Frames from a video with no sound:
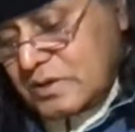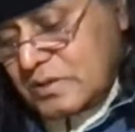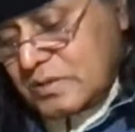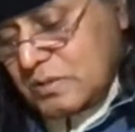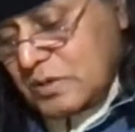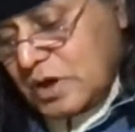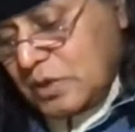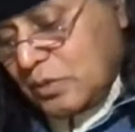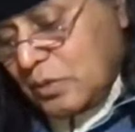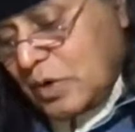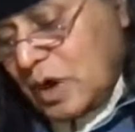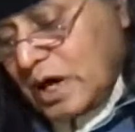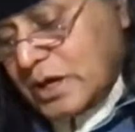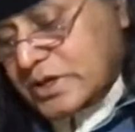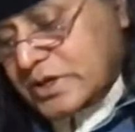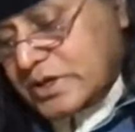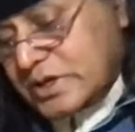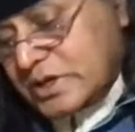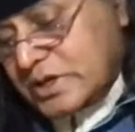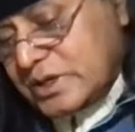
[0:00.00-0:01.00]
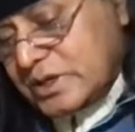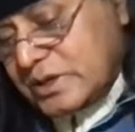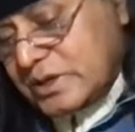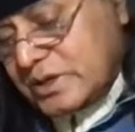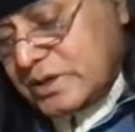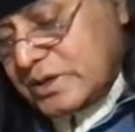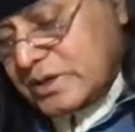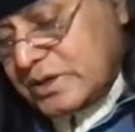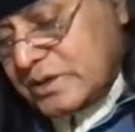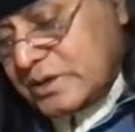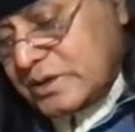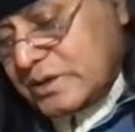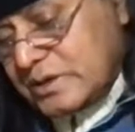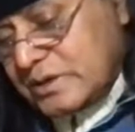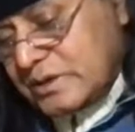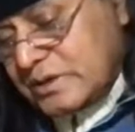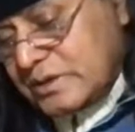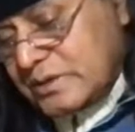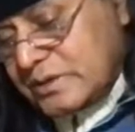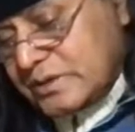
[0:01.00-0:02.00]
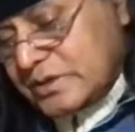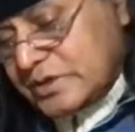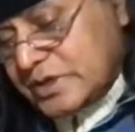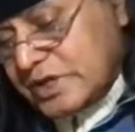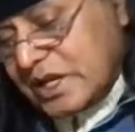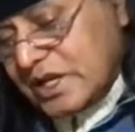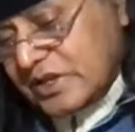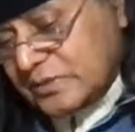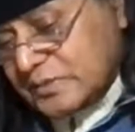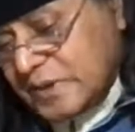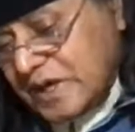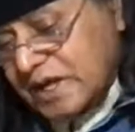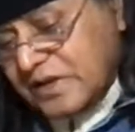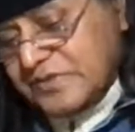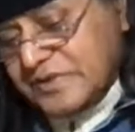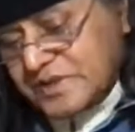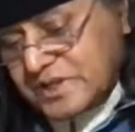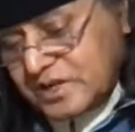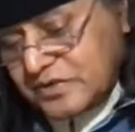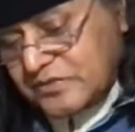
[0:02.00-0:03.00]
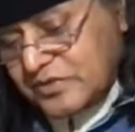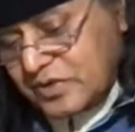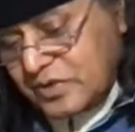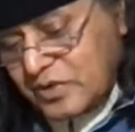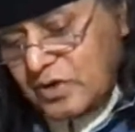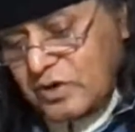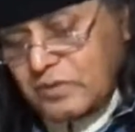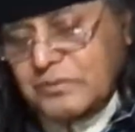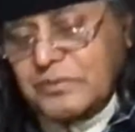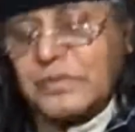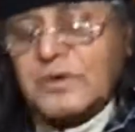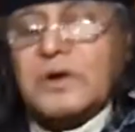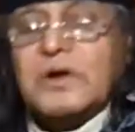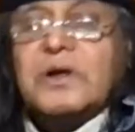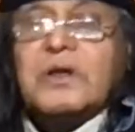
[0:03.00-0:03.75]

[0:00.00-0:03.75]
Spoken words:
But what she has benefited from